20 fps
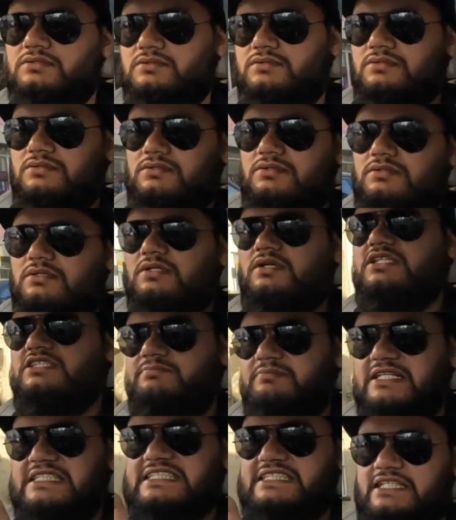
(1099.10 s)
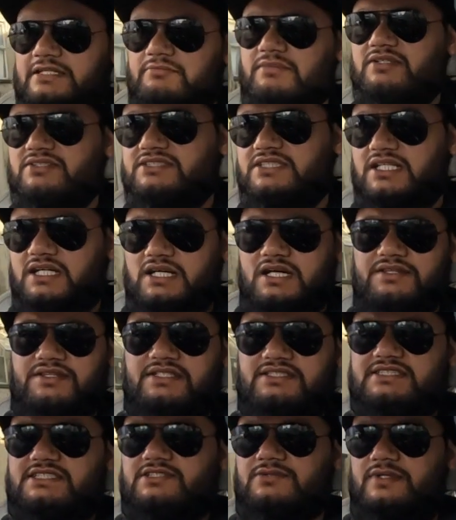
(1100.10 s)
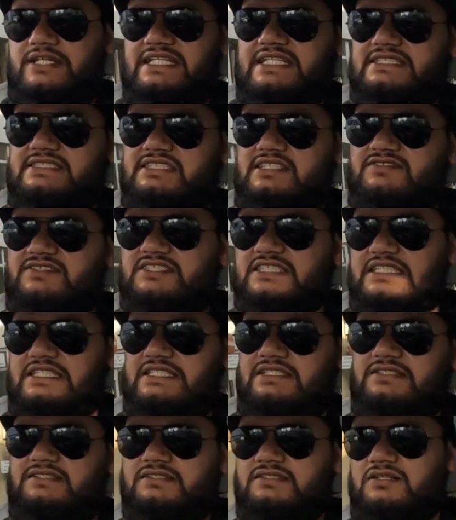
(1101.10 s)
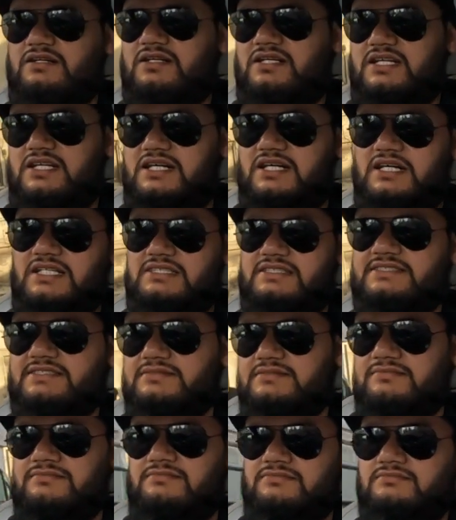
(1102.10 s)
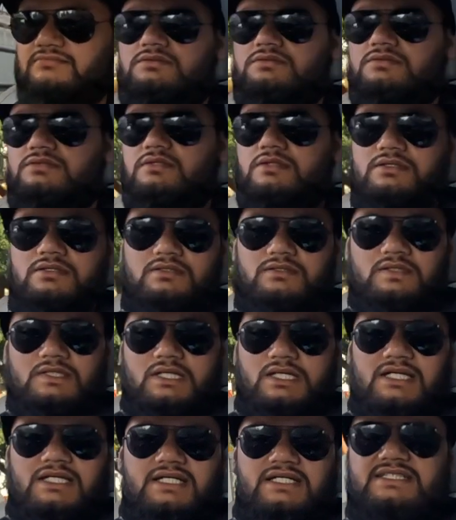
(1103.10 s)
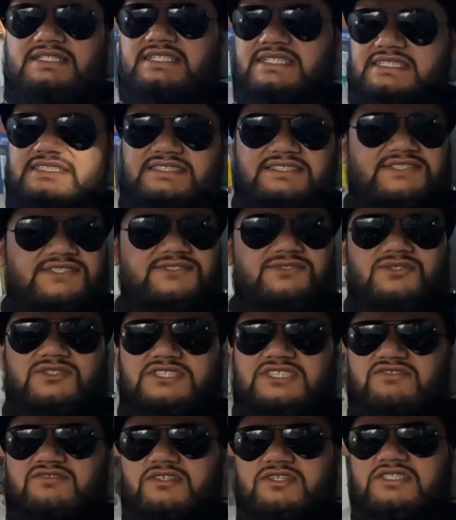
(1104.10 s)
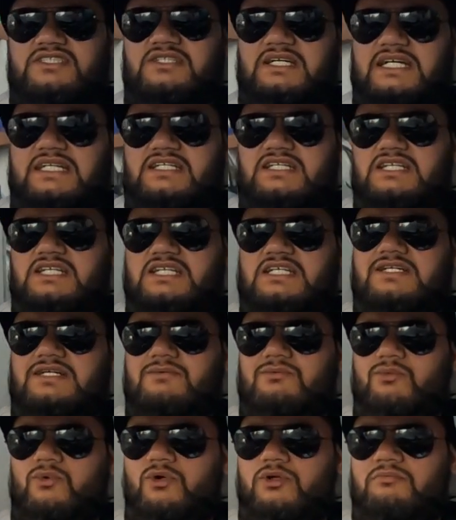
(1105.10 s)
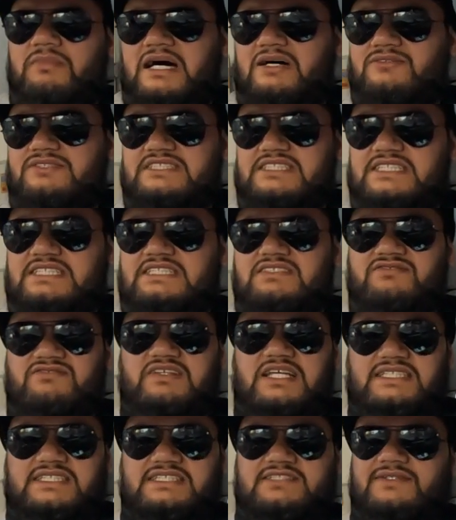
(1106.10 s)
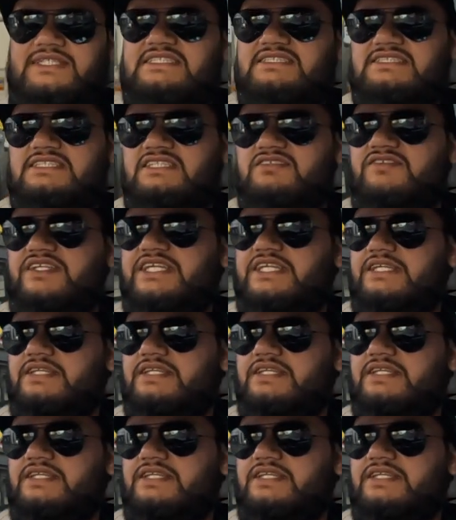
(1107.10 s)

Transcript: looks better than most other screens I've seen on cars. And it sort of looks like a wall-mounted flat screen TV.